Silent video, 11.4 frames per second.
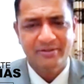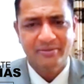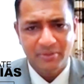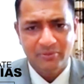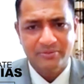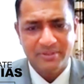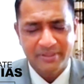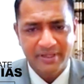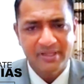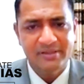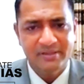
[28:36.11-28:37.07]
because
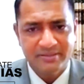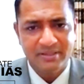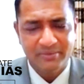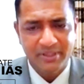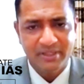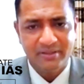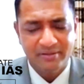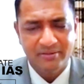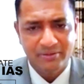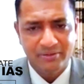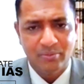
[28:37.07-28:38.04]
health is something,
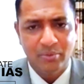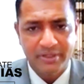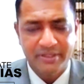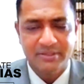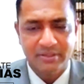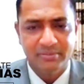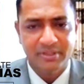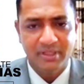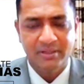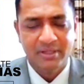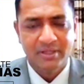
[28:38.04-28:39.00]
your body is
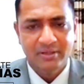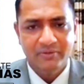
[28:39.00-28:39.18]
something